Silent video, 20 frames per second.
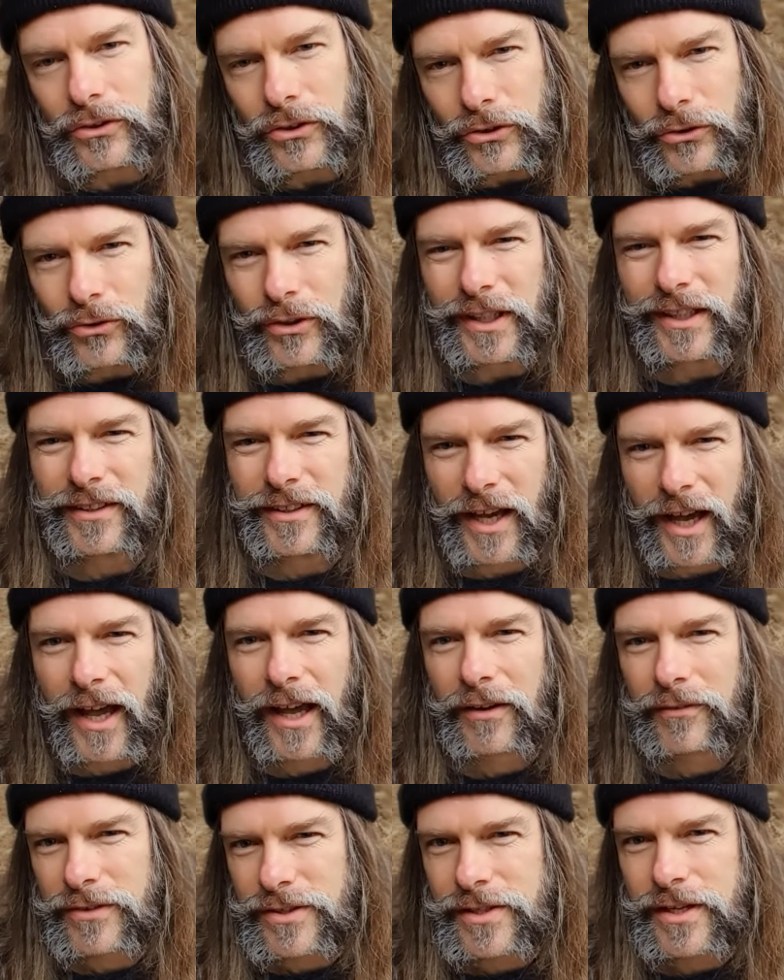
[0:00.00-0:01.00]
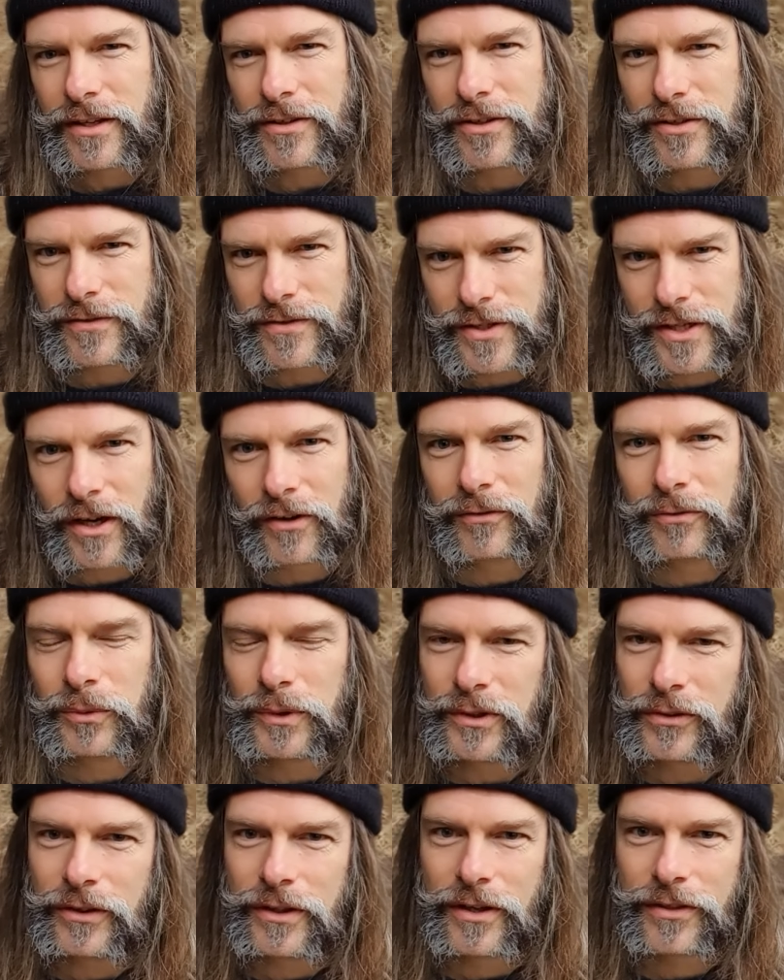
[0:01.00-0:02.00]
You need to have a sense of self when
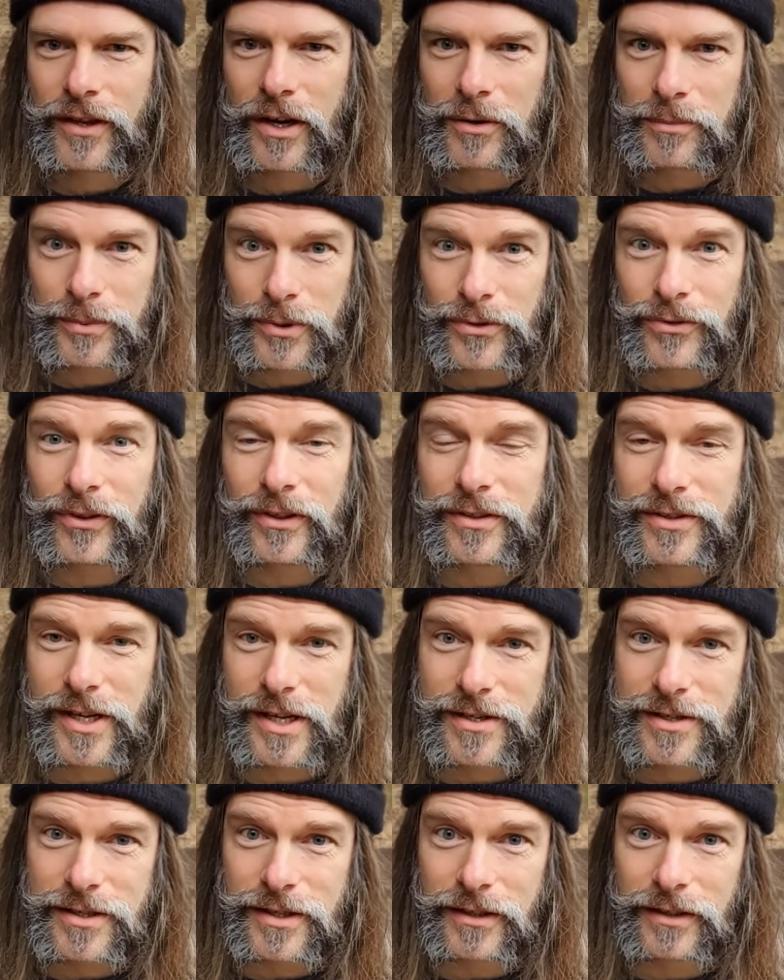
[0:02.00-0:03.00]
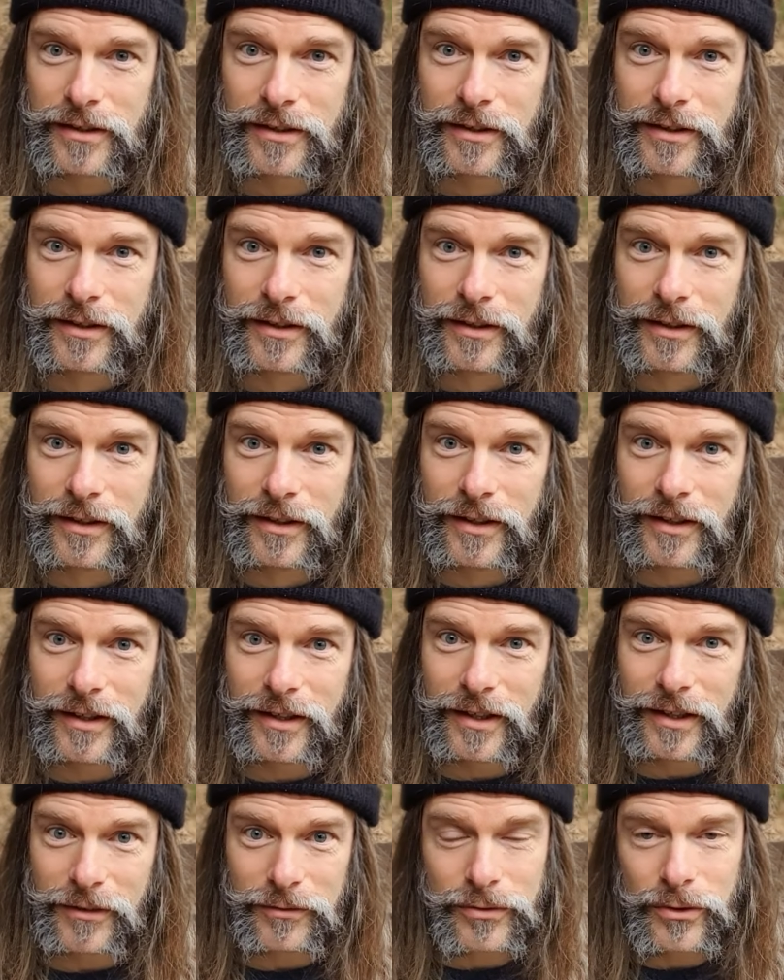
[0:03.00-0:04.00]
you're in a therapeutic setting.
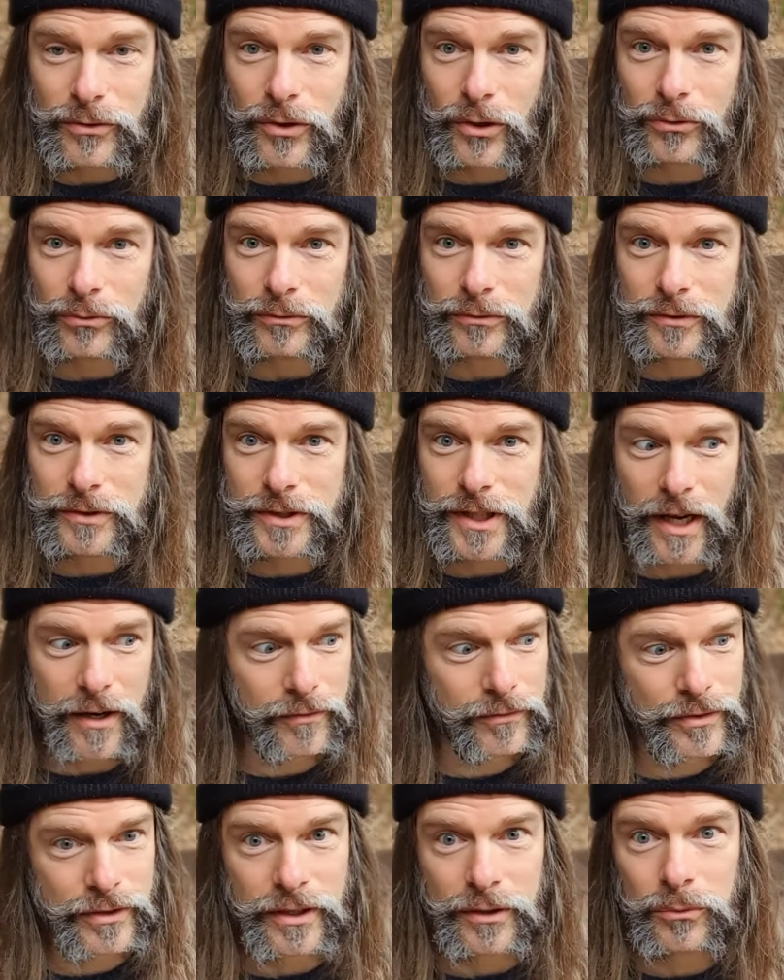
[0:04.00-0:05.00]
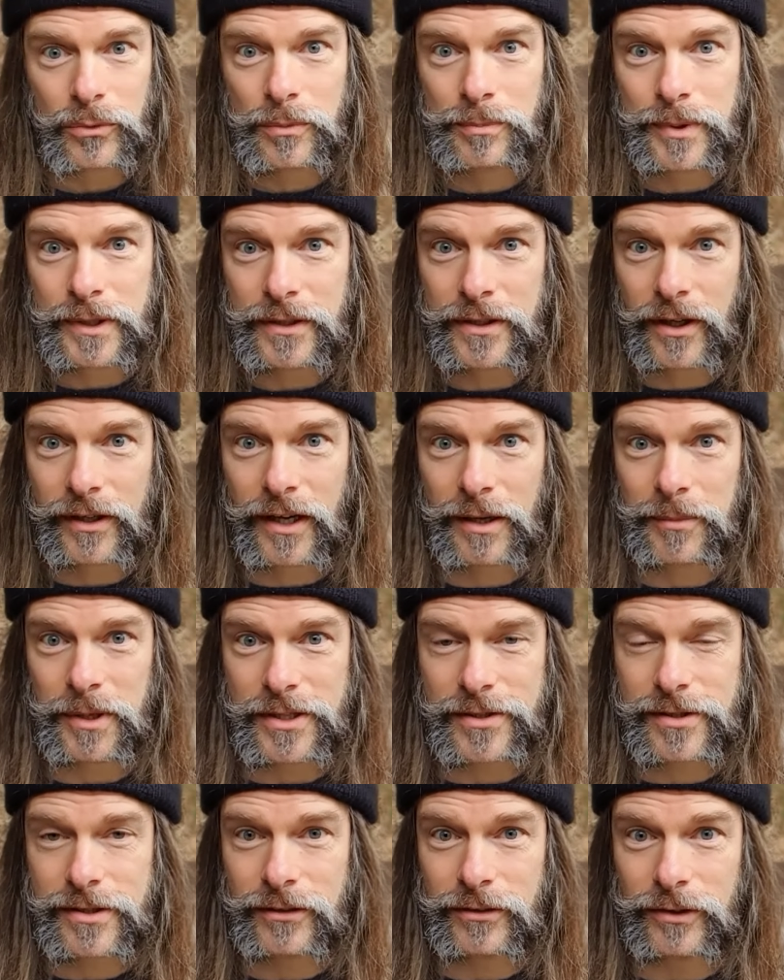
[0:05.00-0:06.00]
If you don't, everything will be dynamic
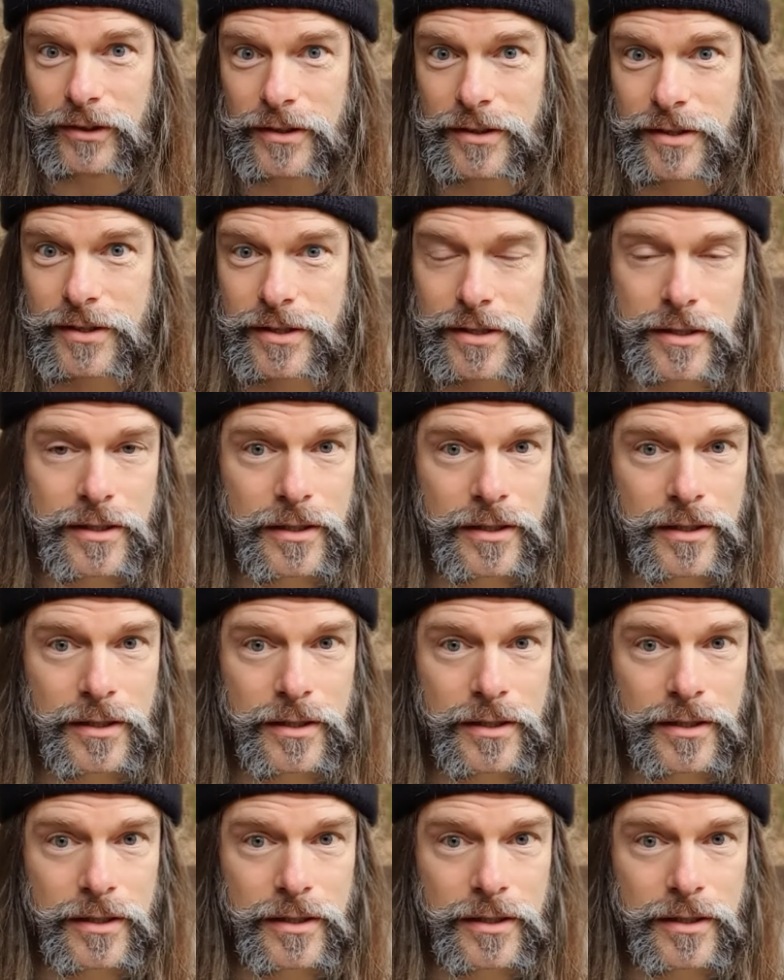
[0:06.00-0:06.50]
stillness.